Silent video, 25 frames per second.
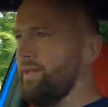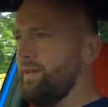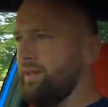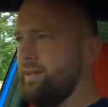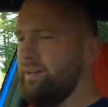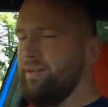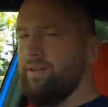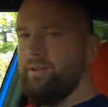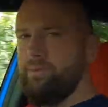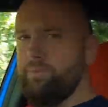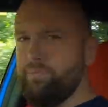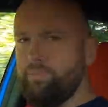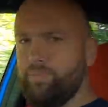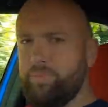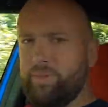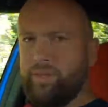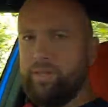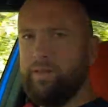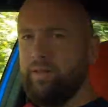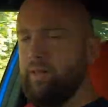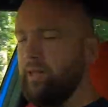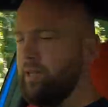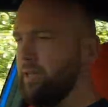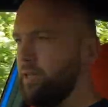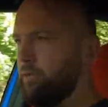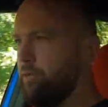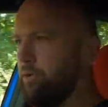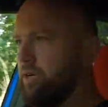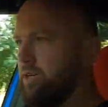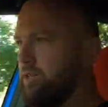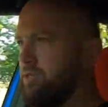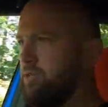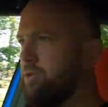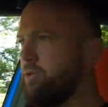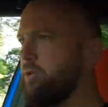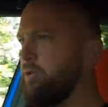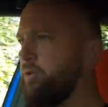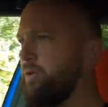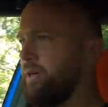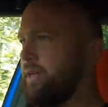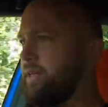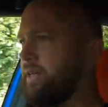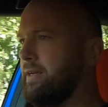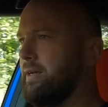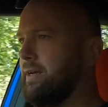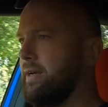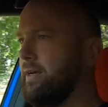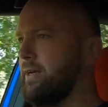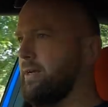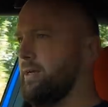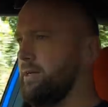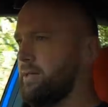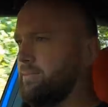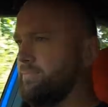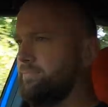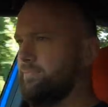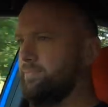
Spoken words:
I know, like you're in a touring car.